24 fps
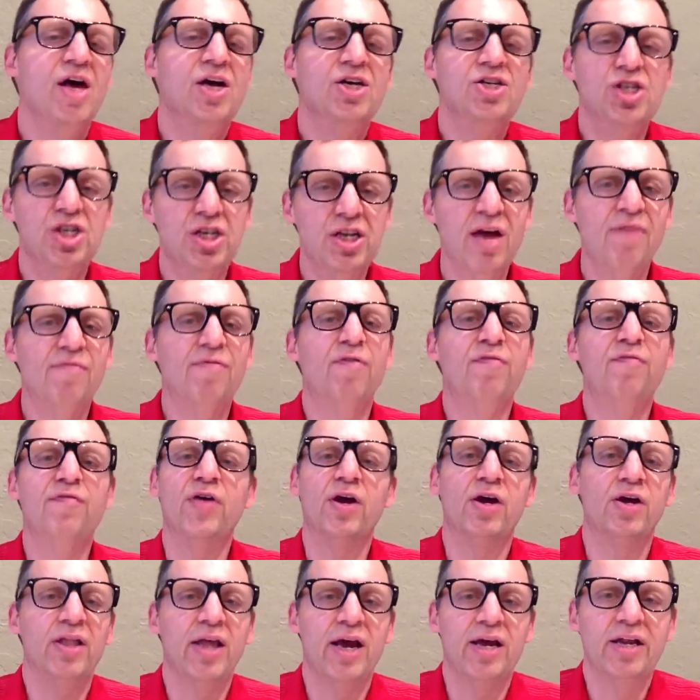She never
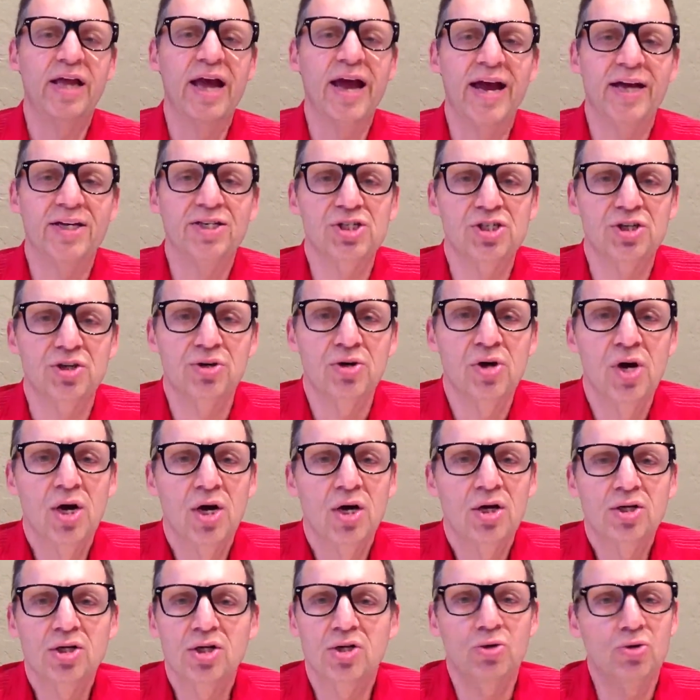figured that answer
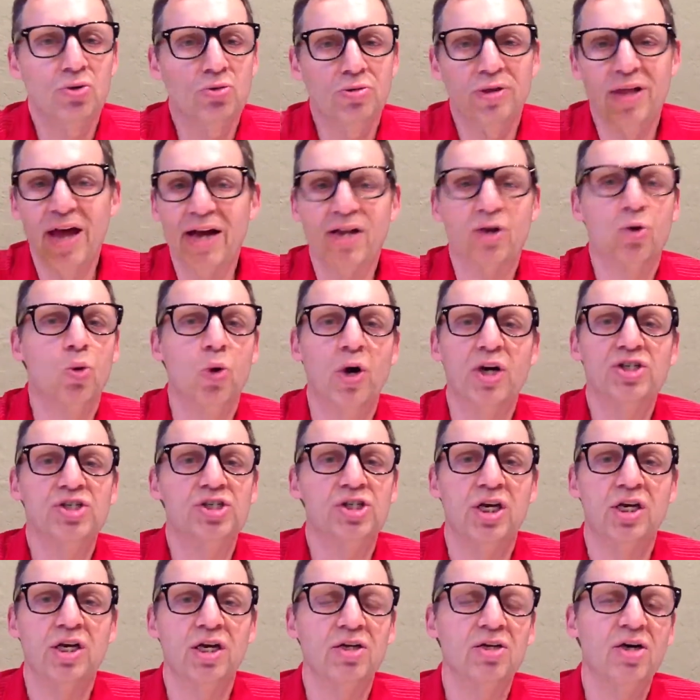to that
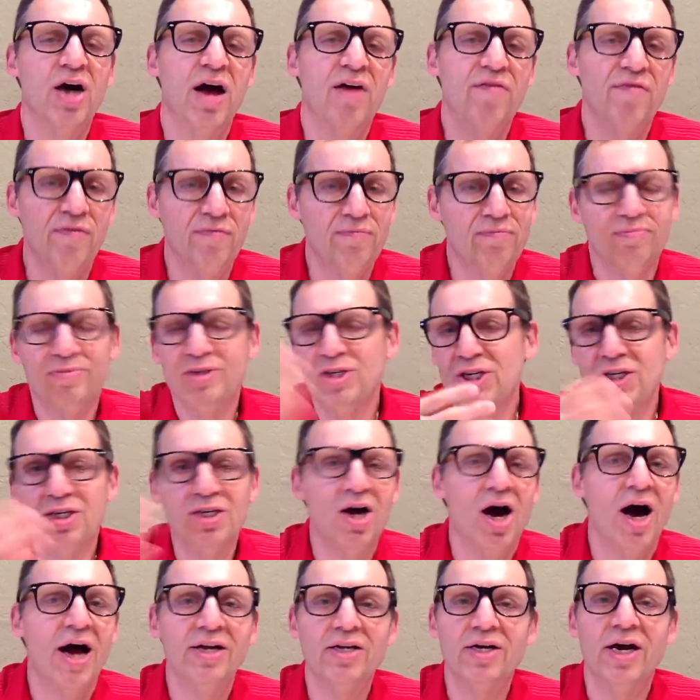question in life. She
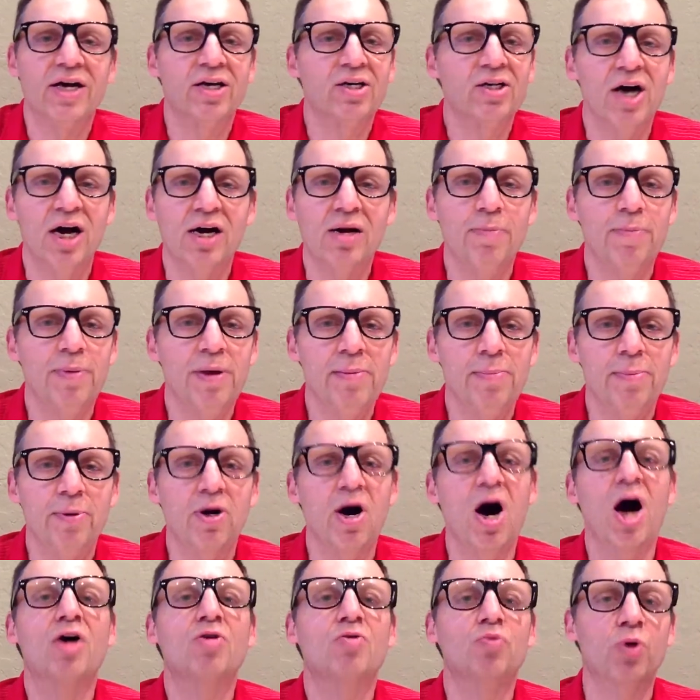died like a lot of
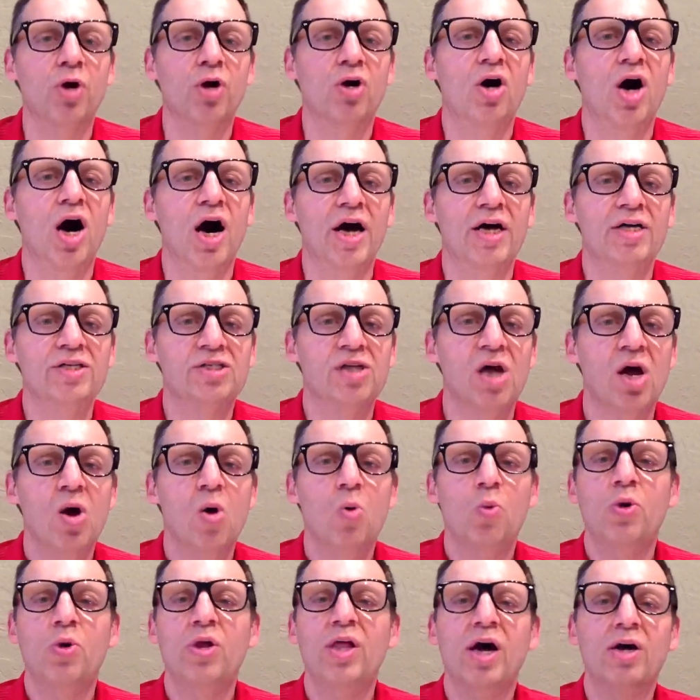people, unrealized,
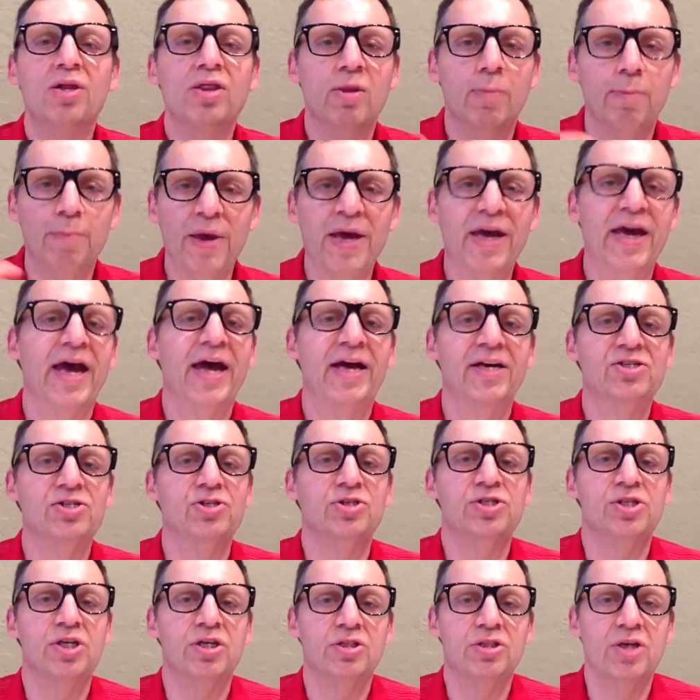without the big
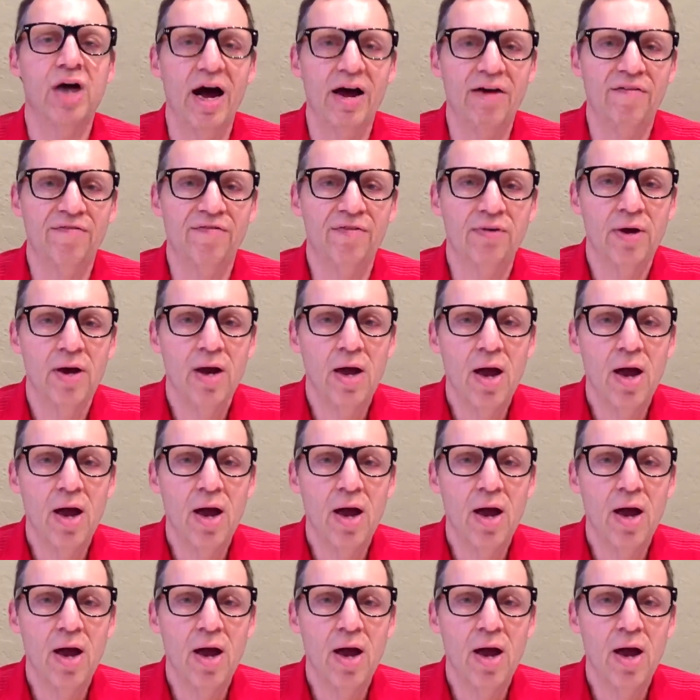answers in life.